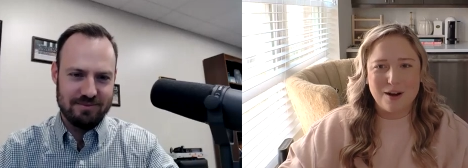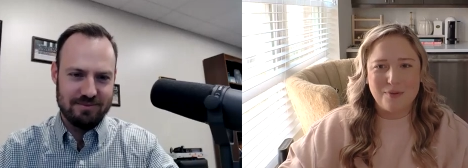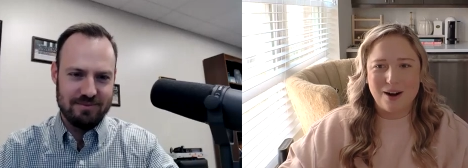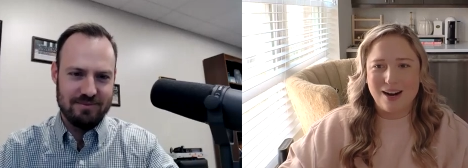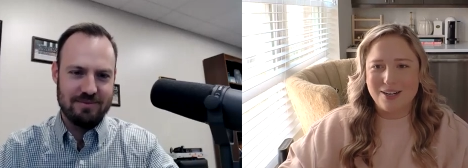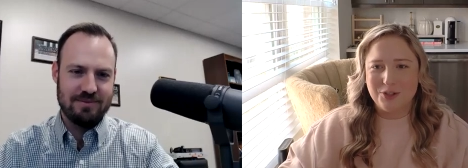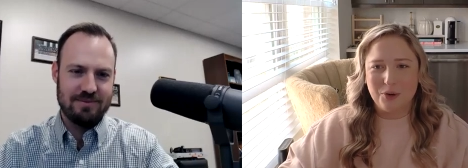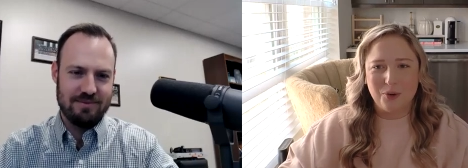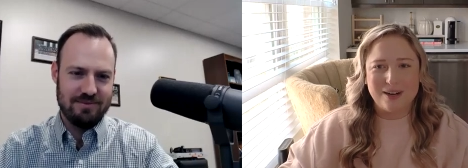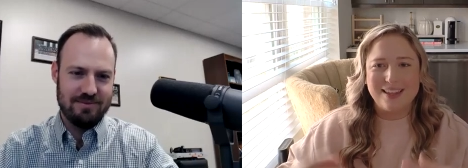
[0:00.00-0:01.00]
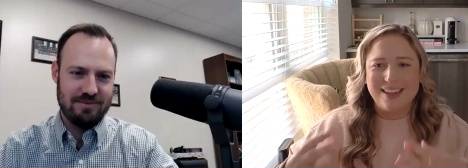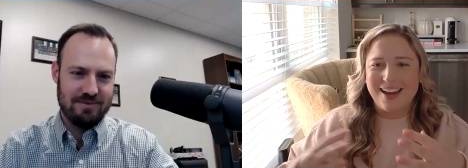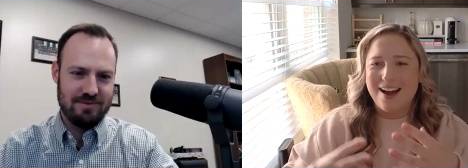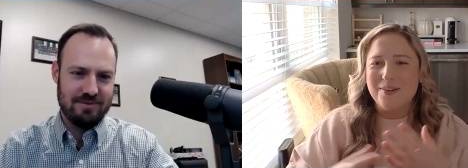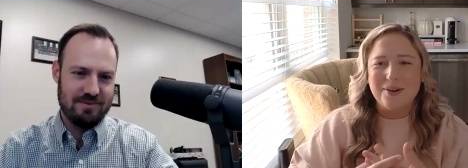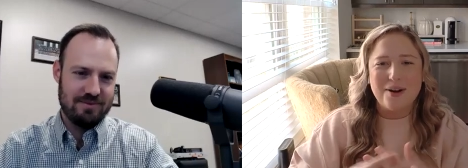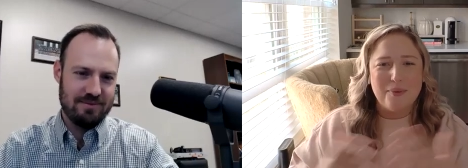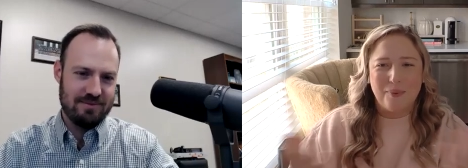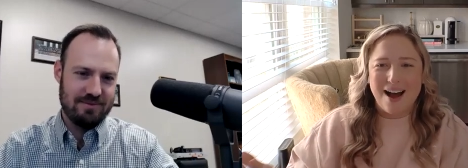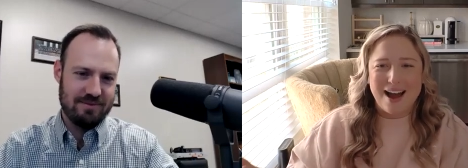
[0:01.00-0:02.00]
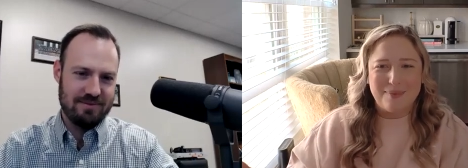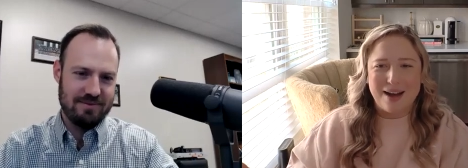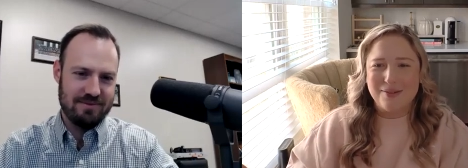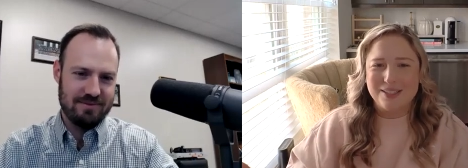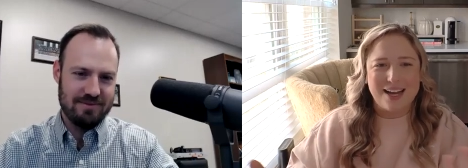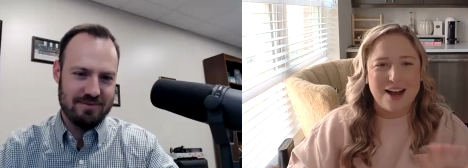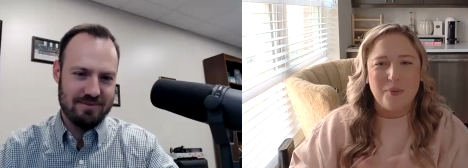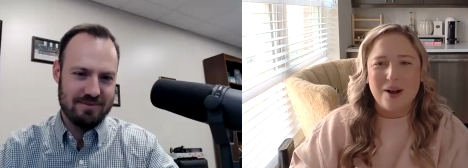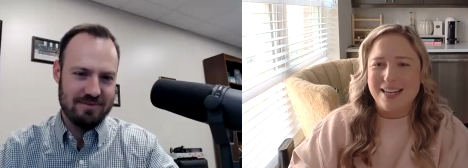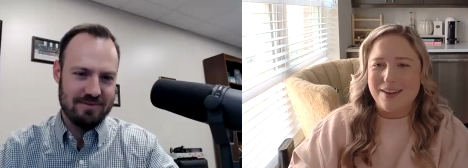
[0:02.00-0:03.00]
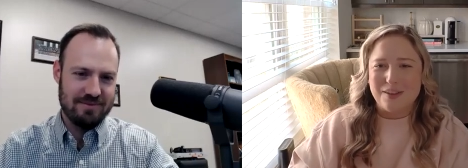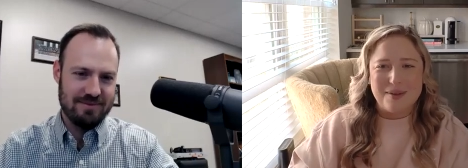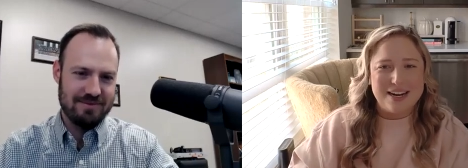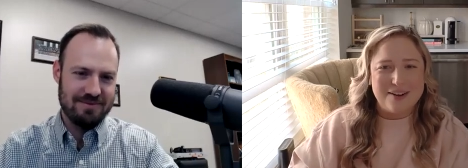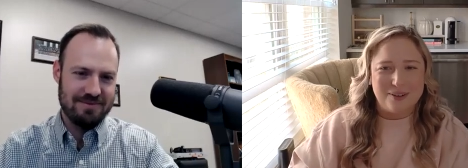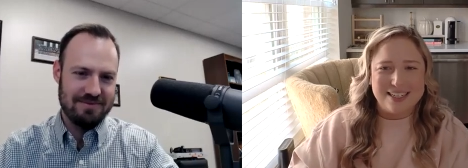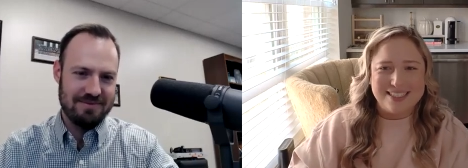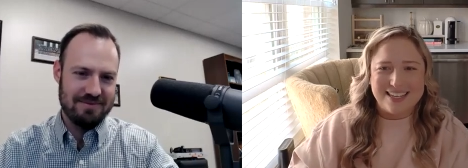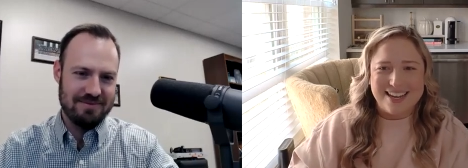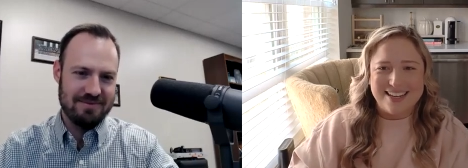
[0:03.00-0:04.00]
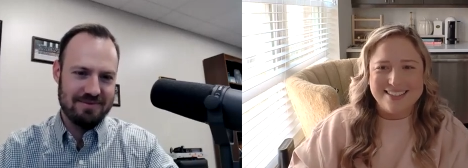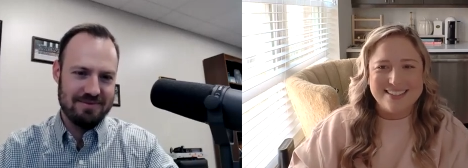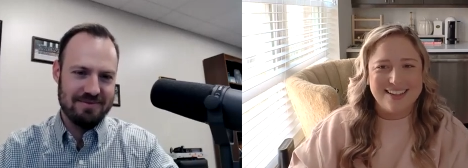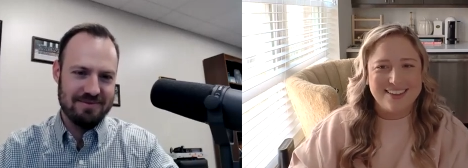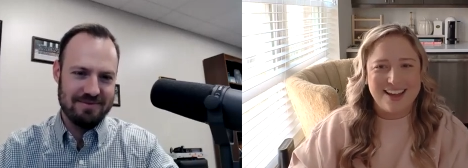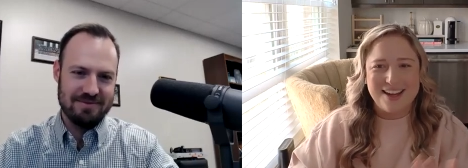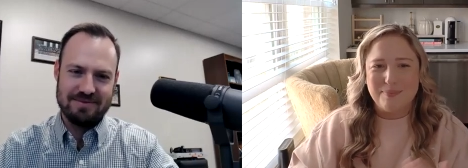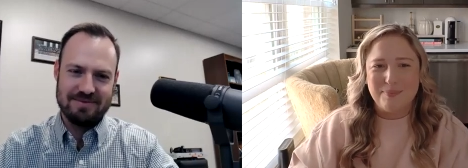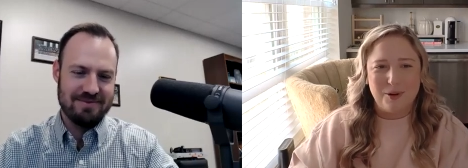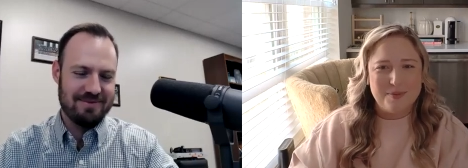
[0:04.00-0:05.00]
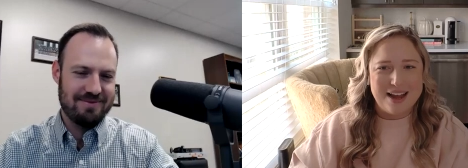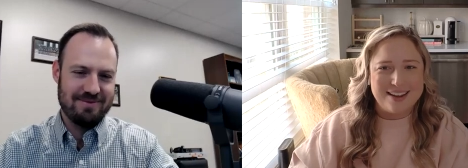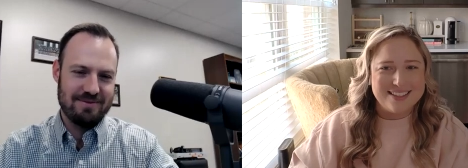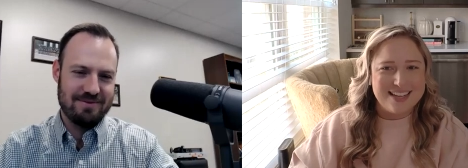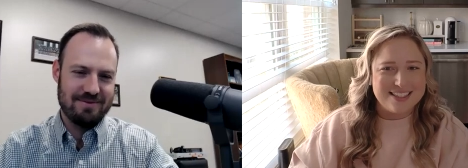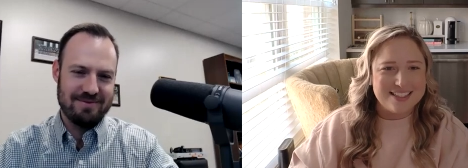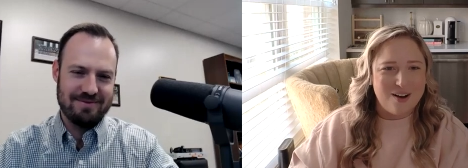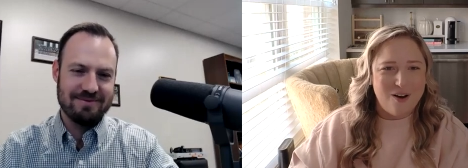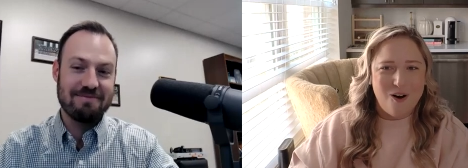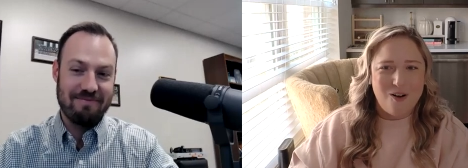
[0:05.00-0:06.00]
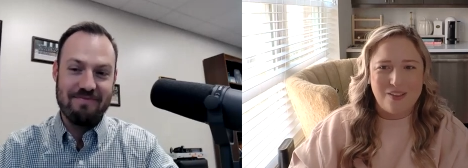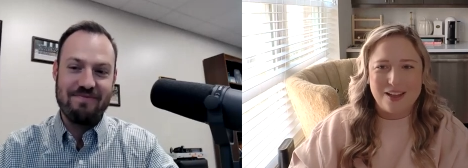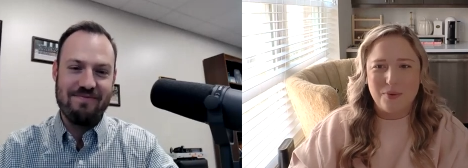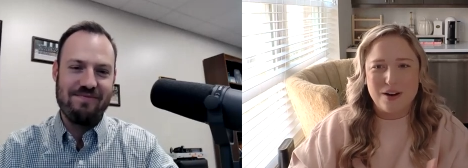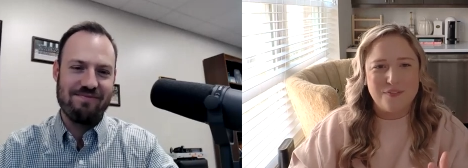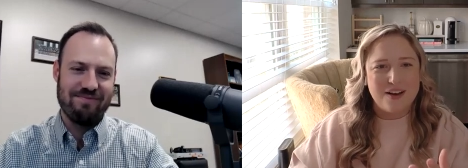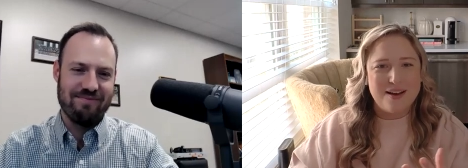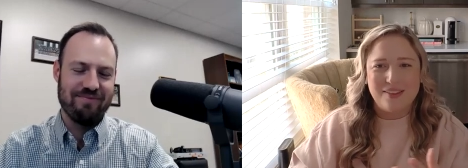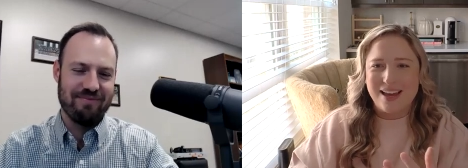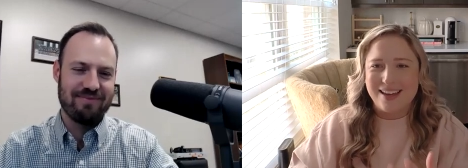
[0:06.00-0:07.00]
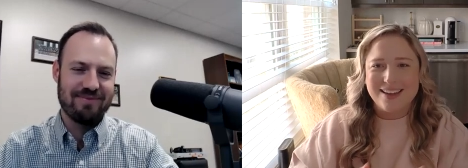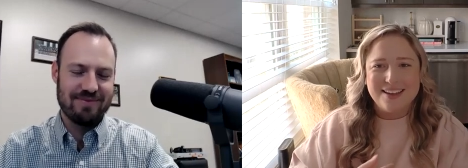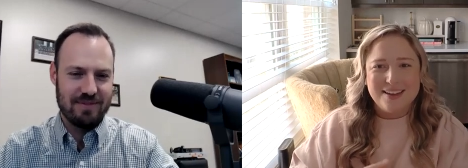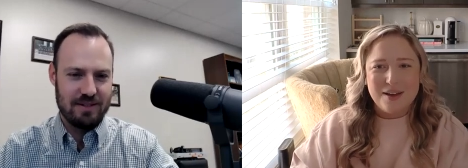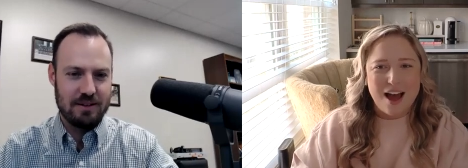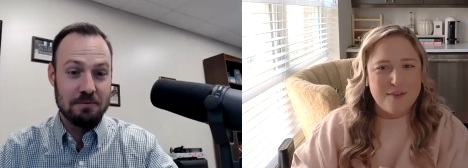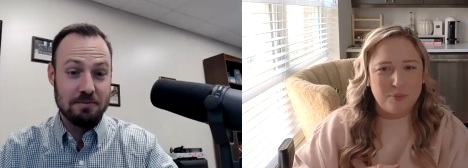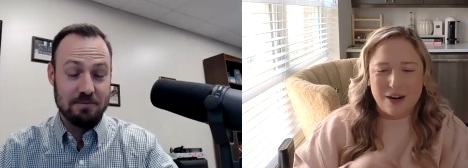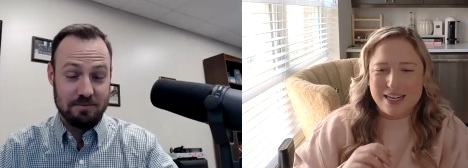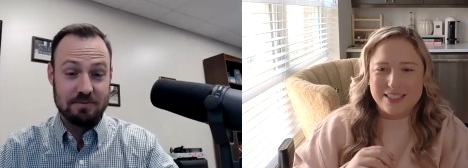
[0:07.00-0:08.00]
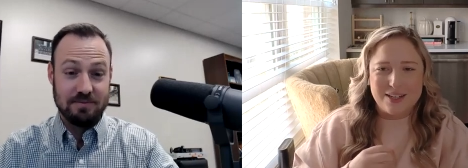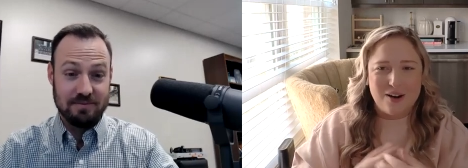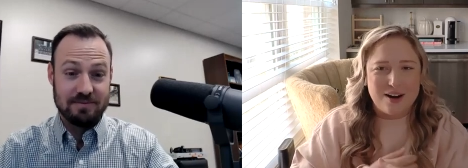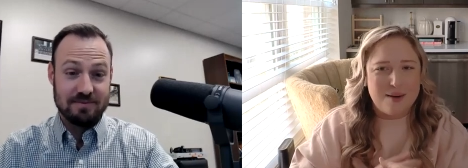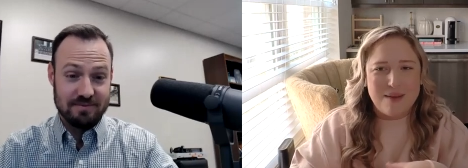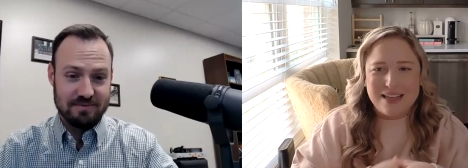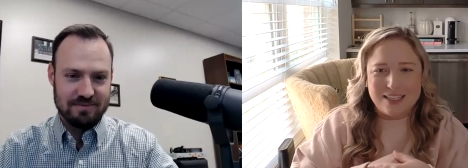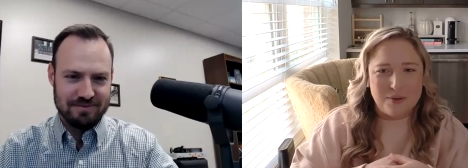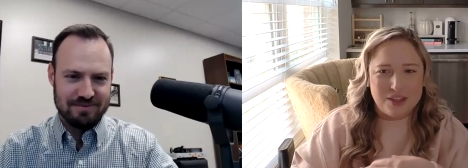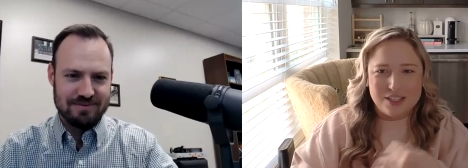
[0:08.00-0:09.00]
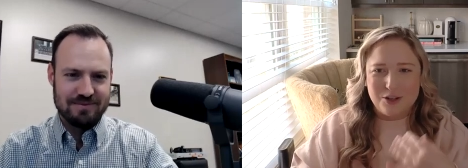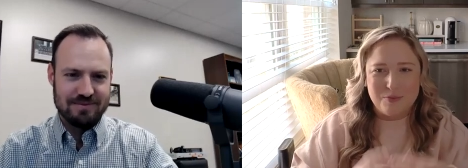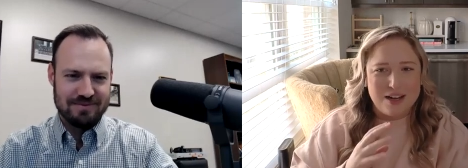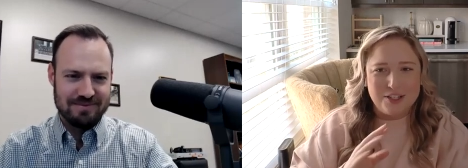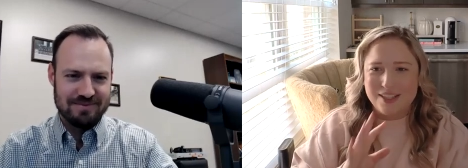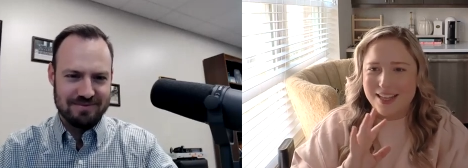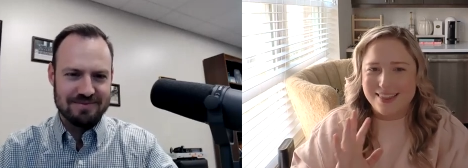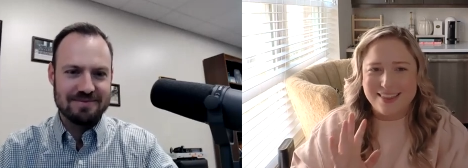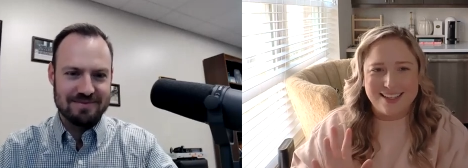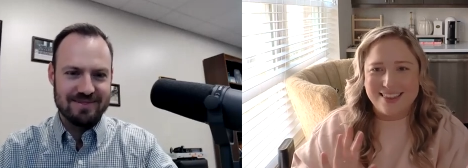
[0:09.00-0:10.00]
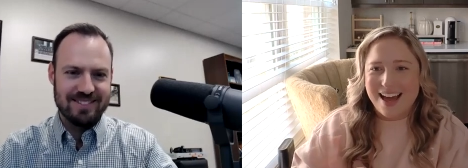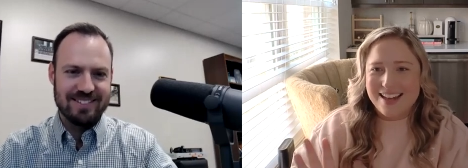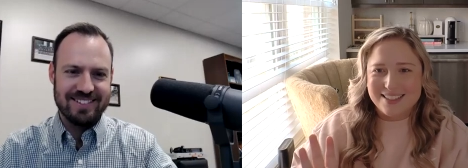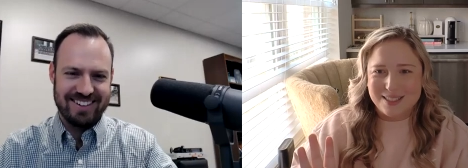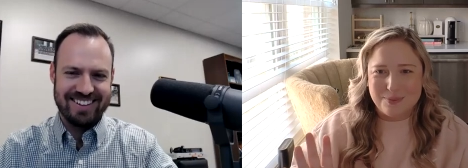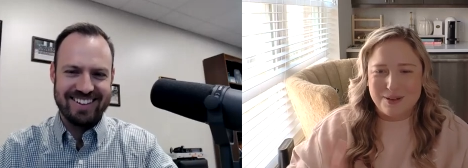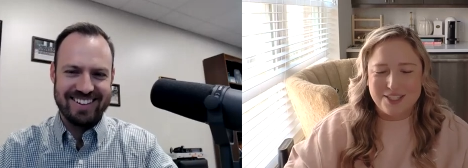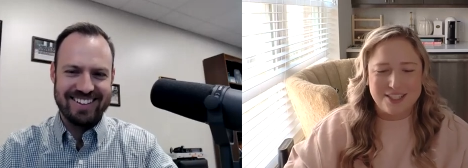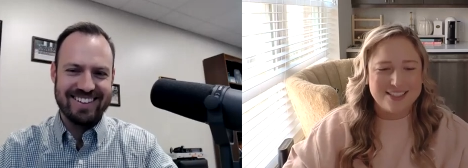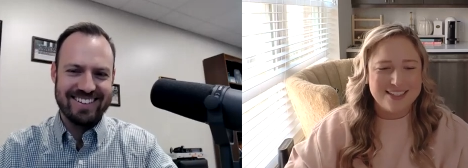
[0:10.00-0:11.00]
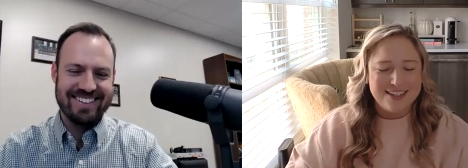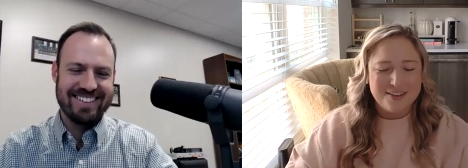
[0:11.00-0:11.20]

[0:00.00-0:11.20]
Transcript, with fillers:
Speaker 1: not wearing jewelry. Like, I don't know why, but I was like, I don't want to give them any reason to like pull me out of the test at all. Like, what if I like have a bracelet on and I'm messing with it too much and they think that's suspicious.